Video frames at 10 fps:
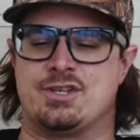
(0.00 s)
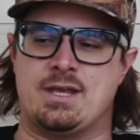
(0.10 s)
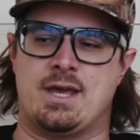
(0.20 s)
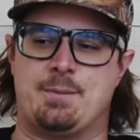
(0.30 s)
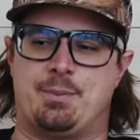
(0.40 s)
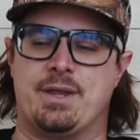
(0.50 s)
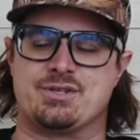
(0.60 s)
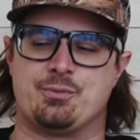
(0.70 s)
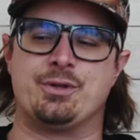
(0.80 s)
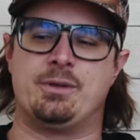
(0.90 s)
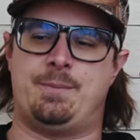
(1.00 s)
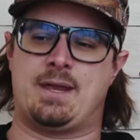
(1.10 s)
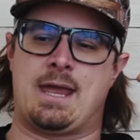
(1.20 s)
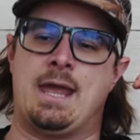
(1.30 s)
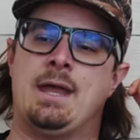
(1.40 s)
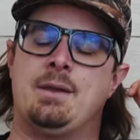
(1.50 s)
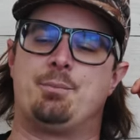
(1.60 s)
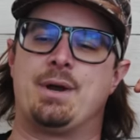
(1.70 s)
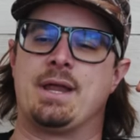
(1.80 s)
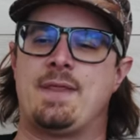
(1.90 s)
out with Hardy. Hardy has written
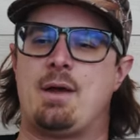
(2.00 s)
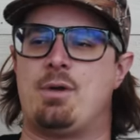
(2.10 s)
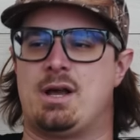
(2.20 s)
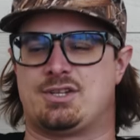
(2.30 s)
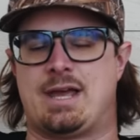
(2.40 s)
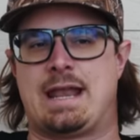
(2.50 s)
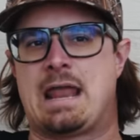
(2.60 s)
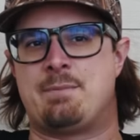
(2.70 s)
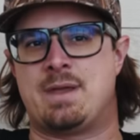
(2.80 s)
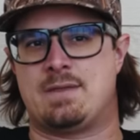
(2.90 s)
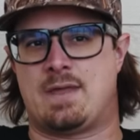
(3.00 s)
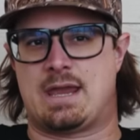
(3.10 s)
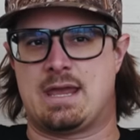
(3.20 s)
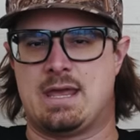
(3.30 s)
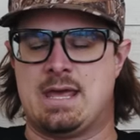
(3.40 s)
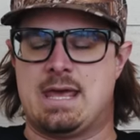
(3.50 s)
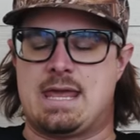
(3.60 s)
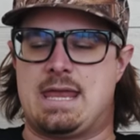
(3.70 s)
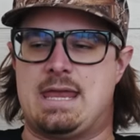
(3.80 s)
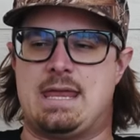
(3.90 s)
some of country music's biggest hits, but
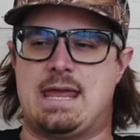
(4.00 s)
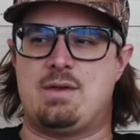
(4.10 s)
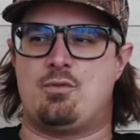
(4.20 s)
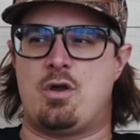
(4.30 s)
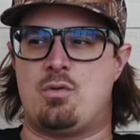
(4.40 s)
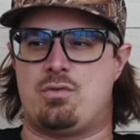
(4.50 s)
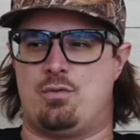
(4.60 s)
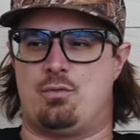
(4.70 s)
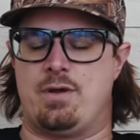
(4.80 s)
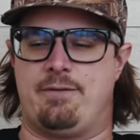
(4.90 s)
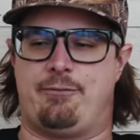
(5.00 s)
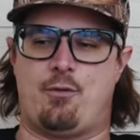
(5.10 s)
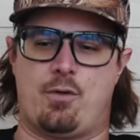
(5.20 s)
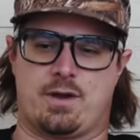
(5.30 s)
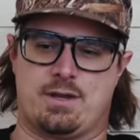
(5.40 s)
now he's going into the rock